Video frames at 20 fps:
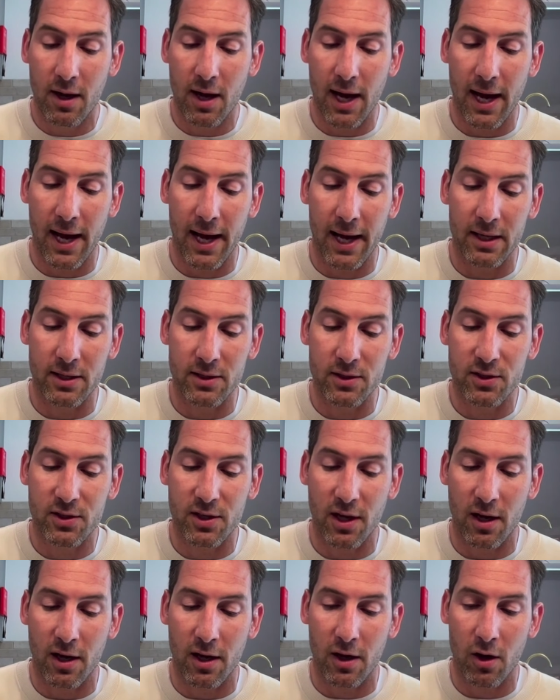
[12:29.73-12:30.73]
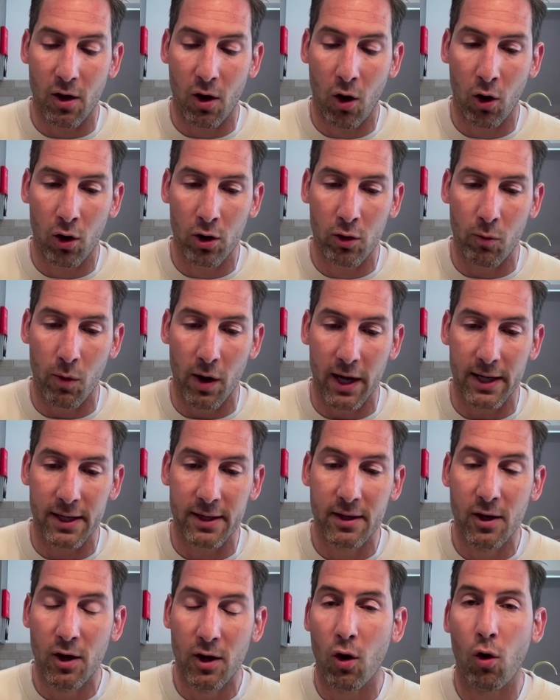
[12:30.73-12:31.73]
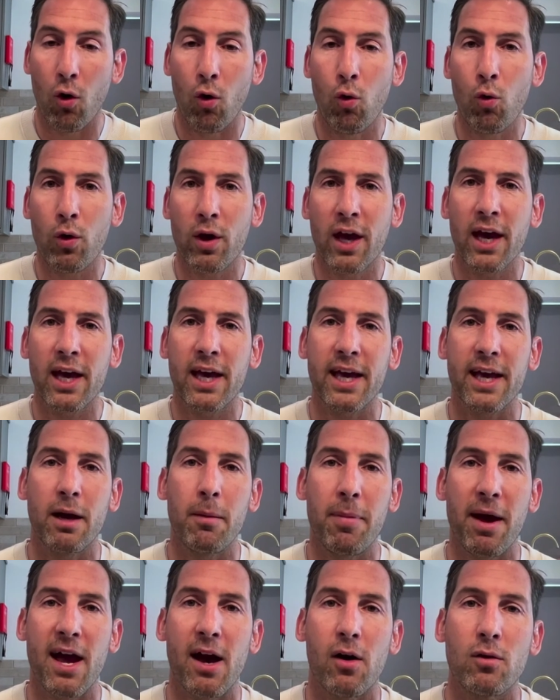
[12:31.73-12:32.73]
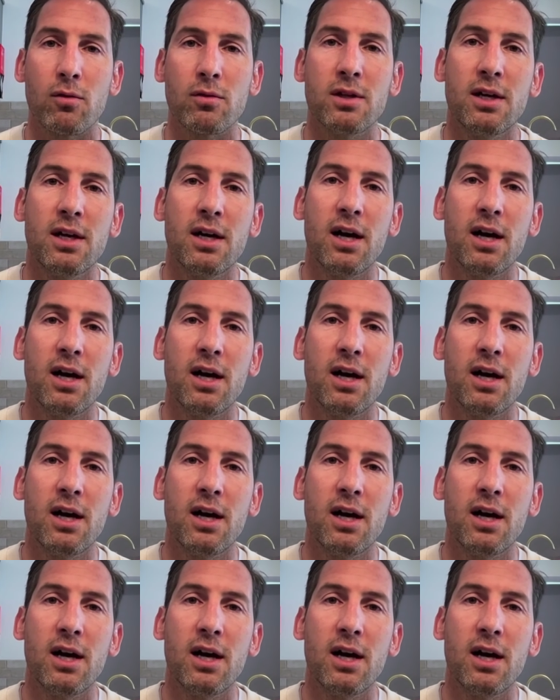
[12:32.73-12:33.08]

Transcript: and Holloway all kicking about